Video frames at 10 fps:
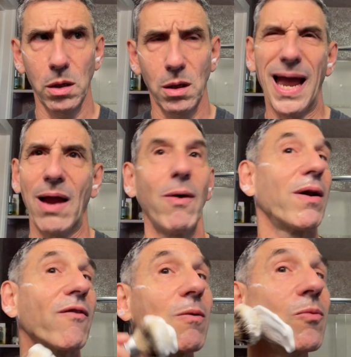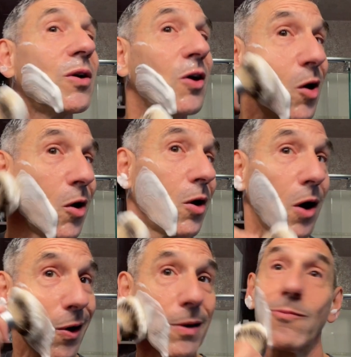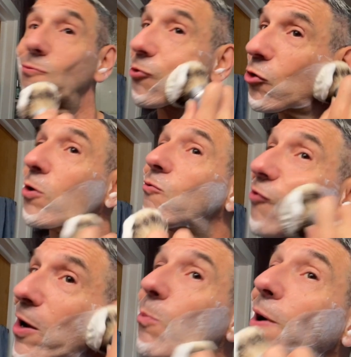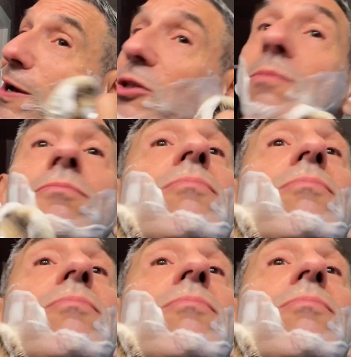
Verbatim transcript: And eh, whatever. All right, third and final pass.